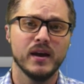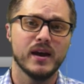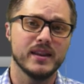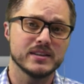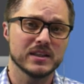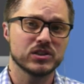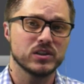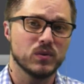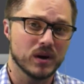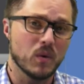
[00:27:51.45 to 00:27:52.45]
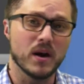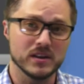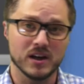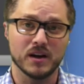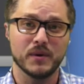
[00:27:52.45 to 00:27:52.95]
And that's actually what I want to
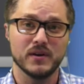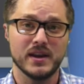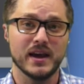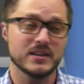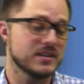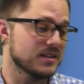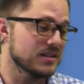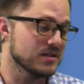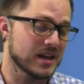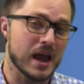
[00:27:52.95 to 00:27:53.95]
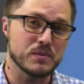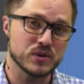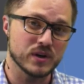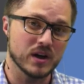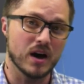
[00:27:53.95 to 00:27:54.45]
talk about next, is
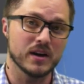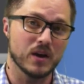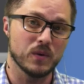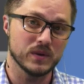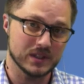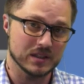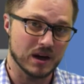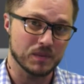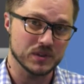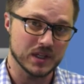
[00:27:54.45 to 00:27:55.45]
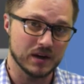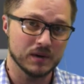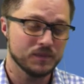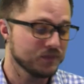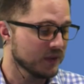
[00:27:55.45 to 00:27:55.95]
capturing audio with desktop presenter,